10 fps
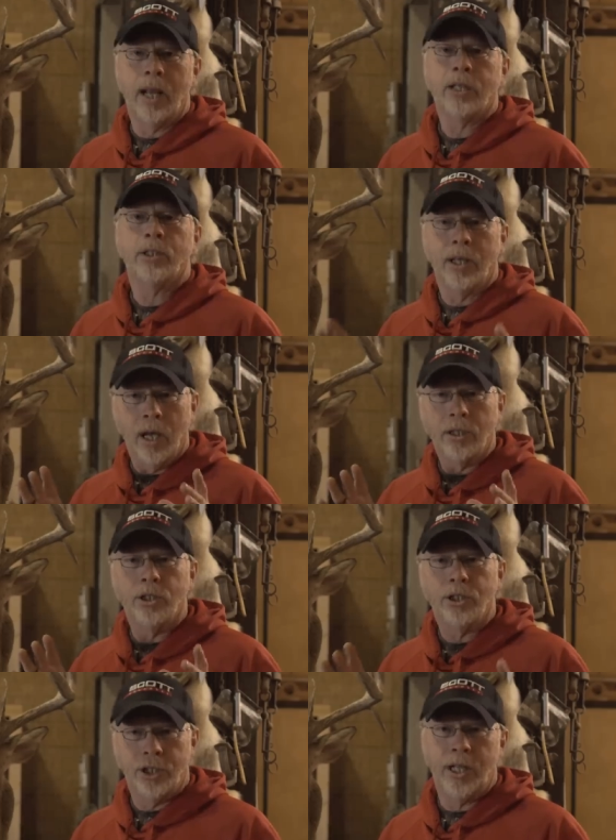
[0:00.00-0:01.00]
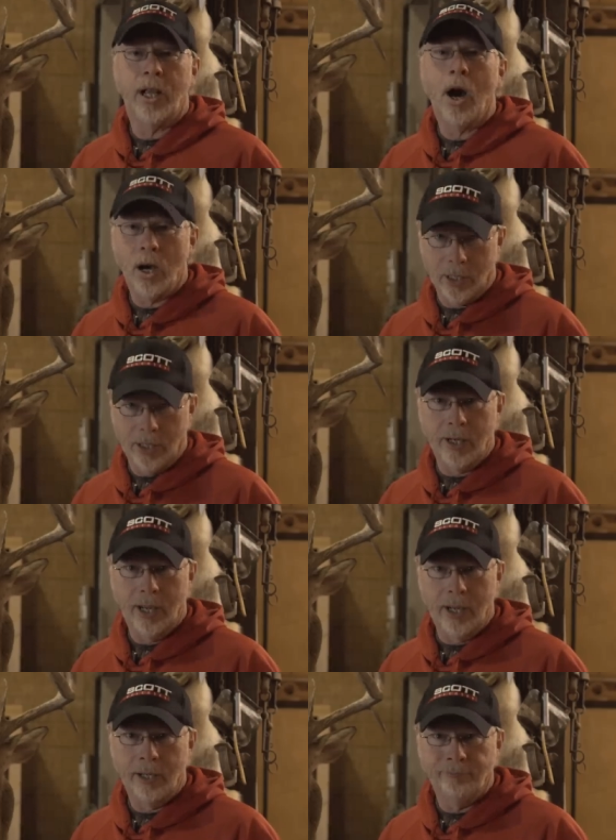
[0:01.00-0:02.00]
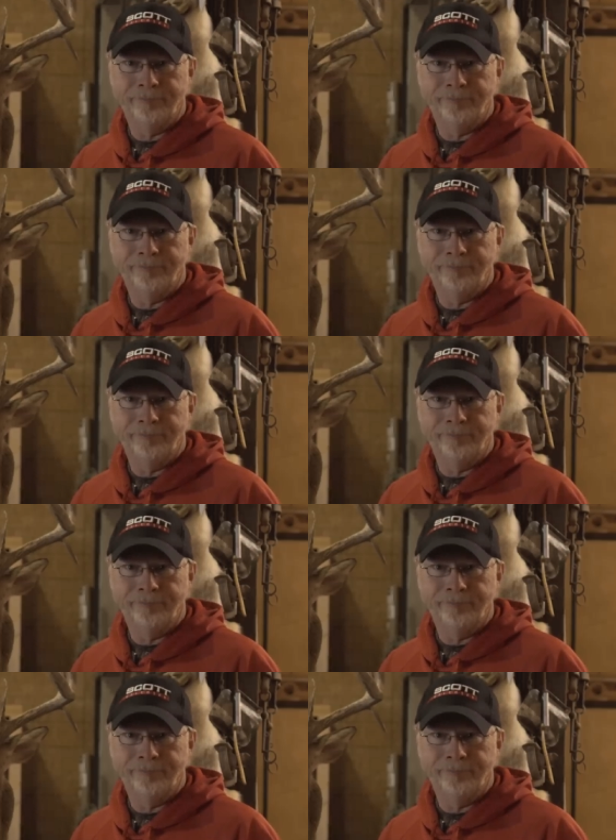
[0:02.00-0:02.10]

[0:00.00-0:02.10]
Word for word: actually got to see God today.